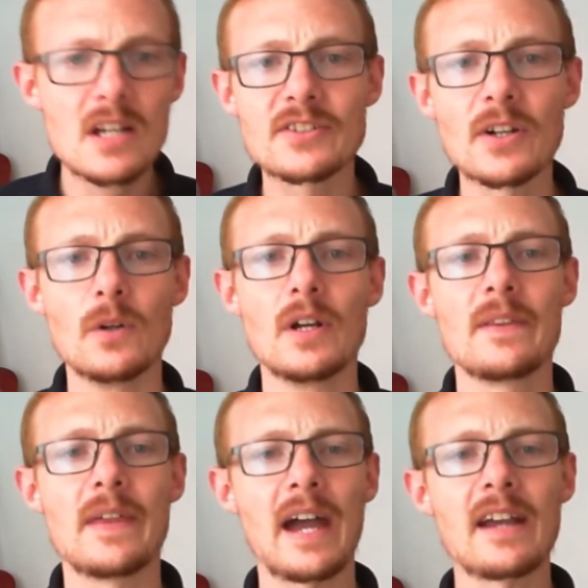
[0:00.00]
So
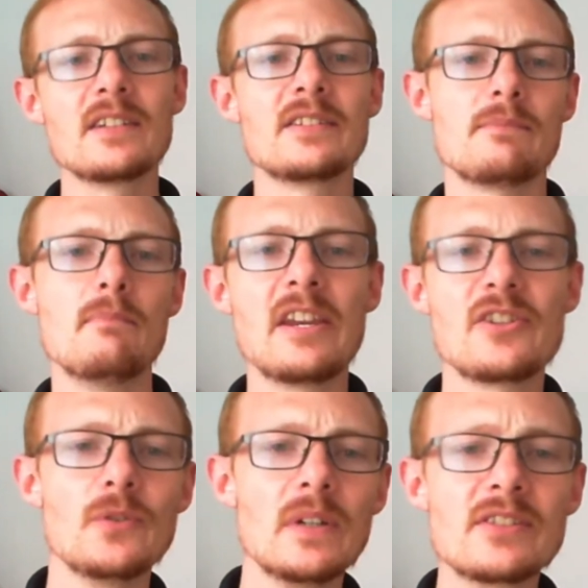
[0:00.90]
the hackers
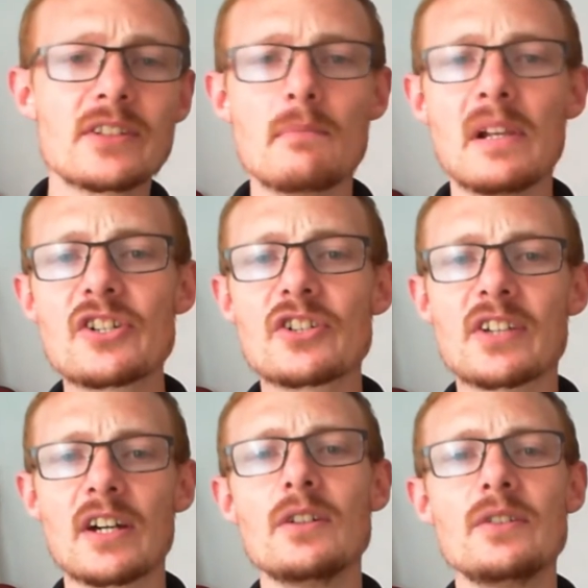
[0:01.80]
managed to insert malicious
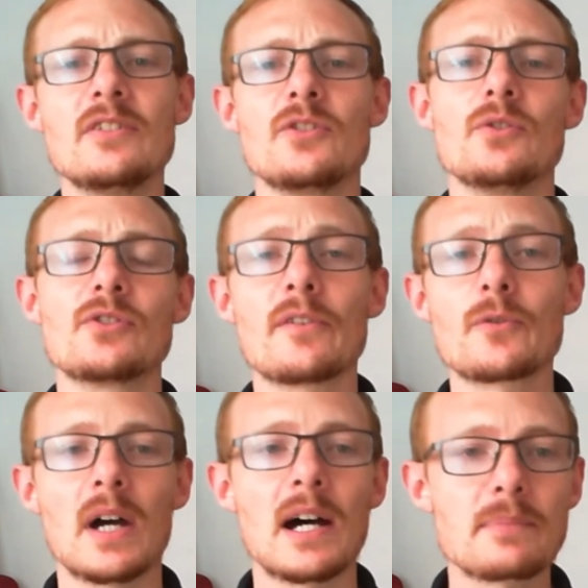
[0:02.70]
code into
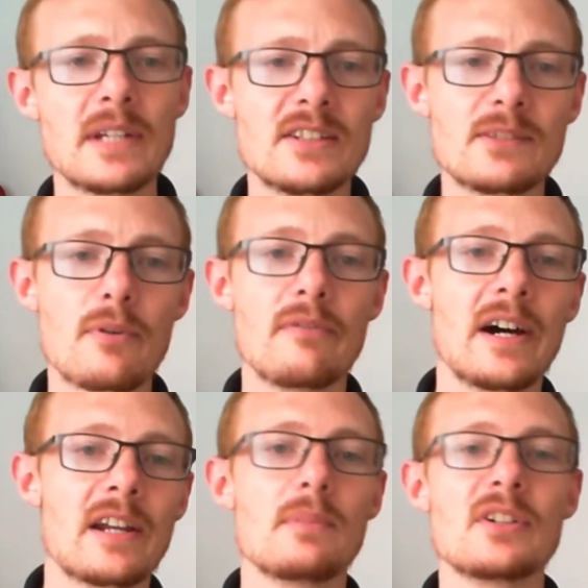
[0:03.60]
software updates
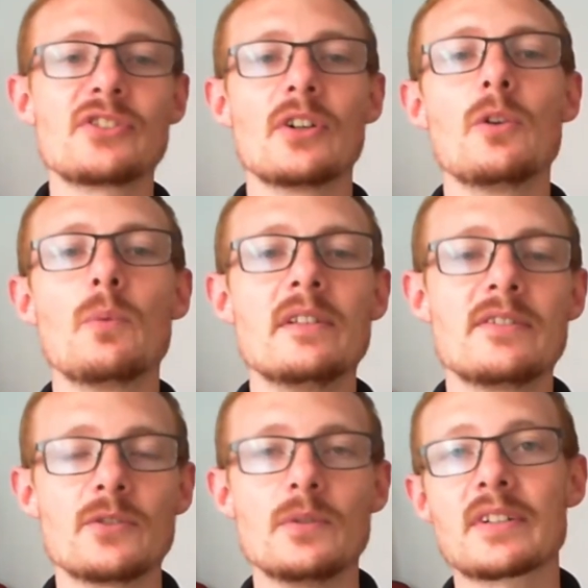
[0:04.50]
provided by
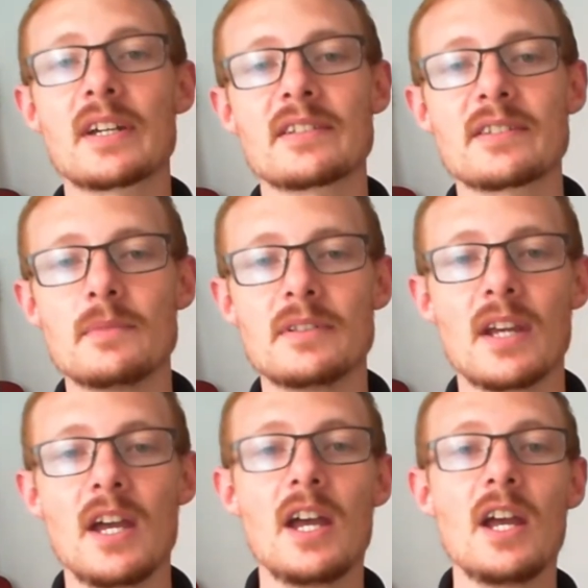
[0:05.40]
SolarWinds to its customers,
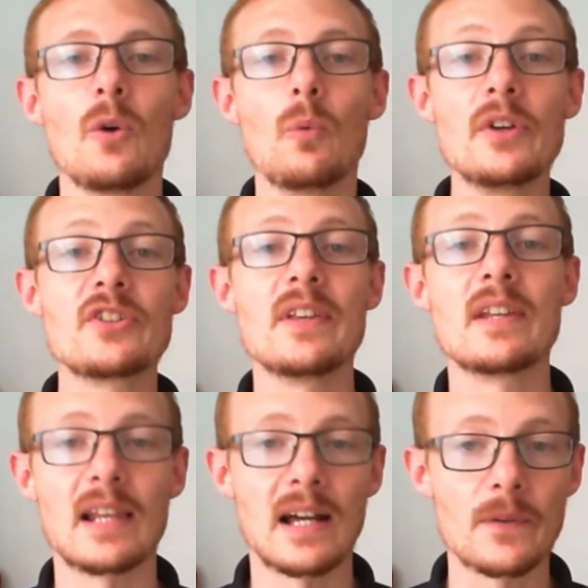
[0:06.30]
which
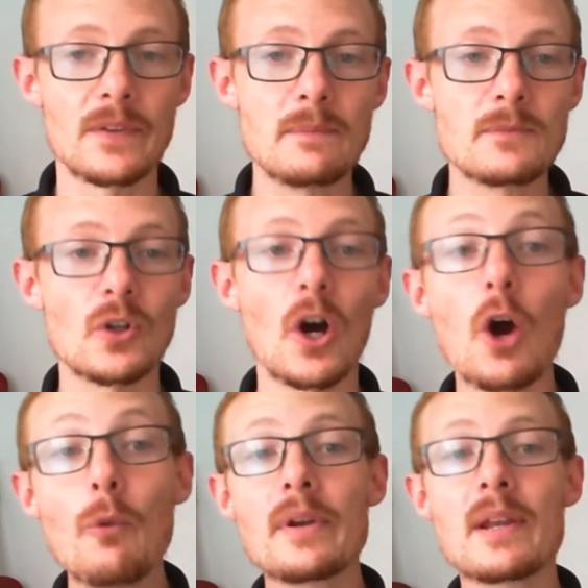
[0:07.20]
then allowed them to
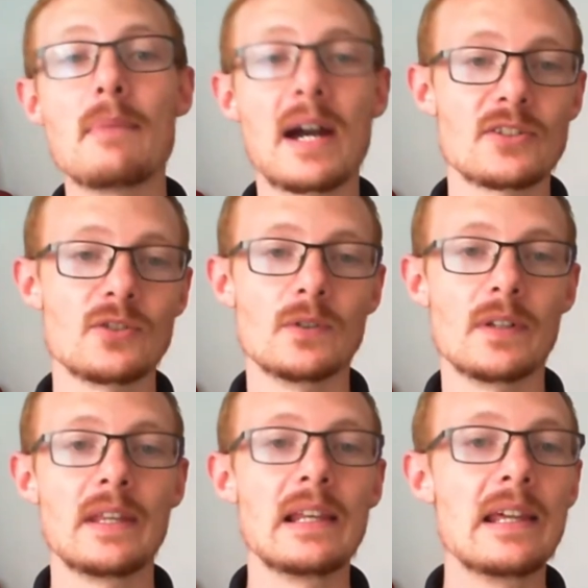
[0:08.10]
open a backdoor
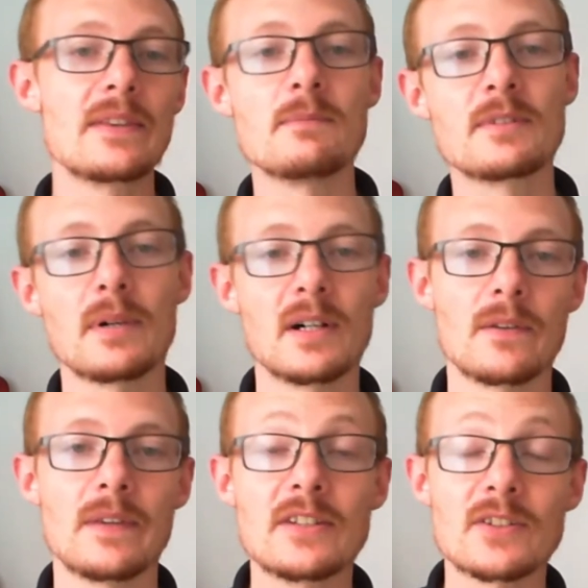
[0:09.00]
and then let them spy
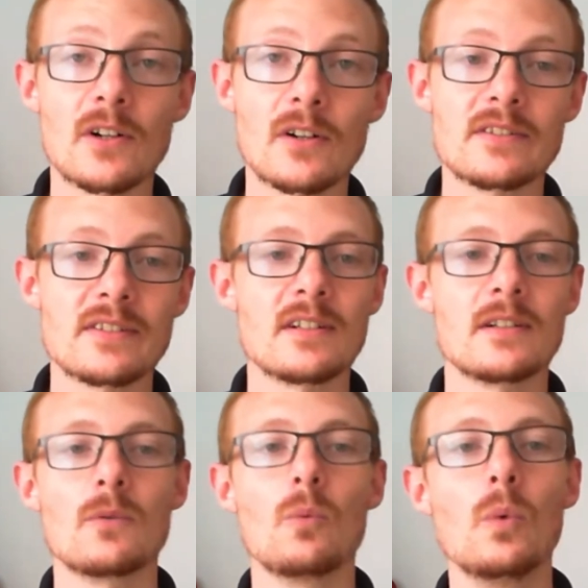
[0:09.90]
on their targets
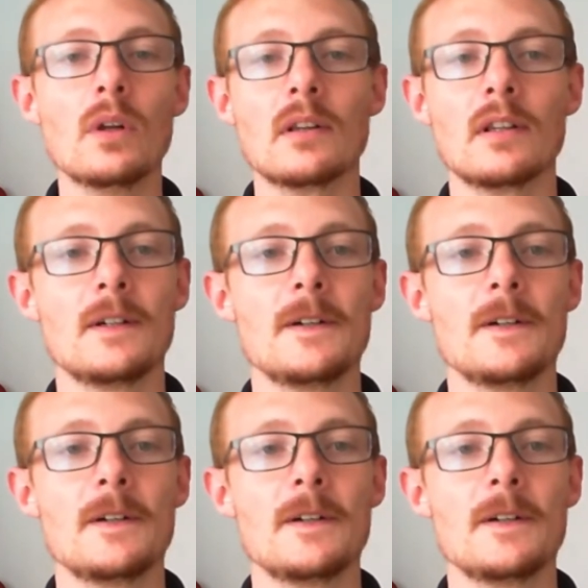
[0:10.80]
at will.